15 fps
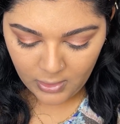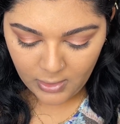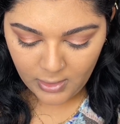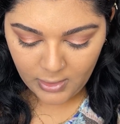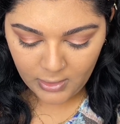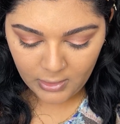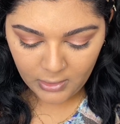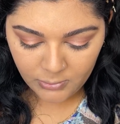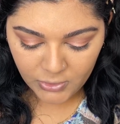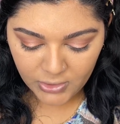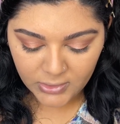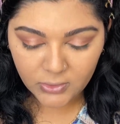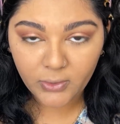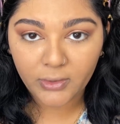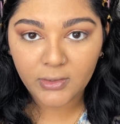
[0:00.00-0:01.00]
And I'm
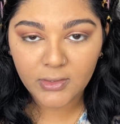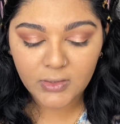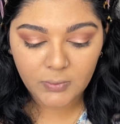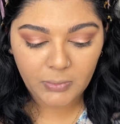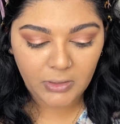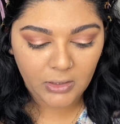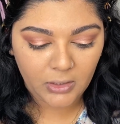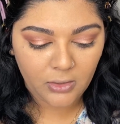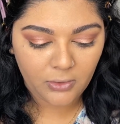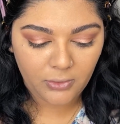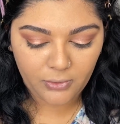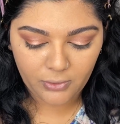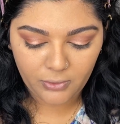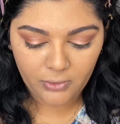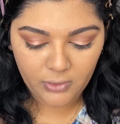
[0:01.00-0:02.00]
just going to speed
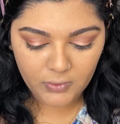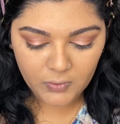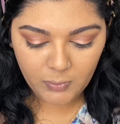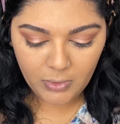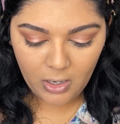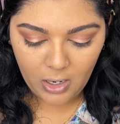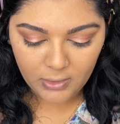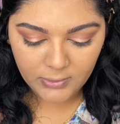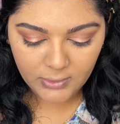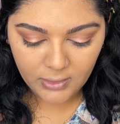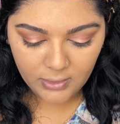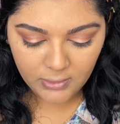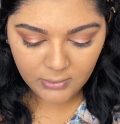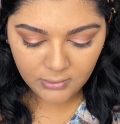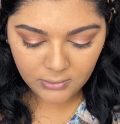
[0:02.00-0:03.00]
through this
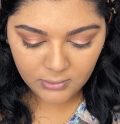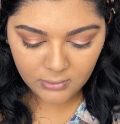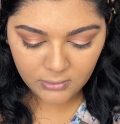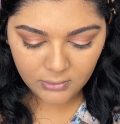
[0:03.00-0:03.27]
process.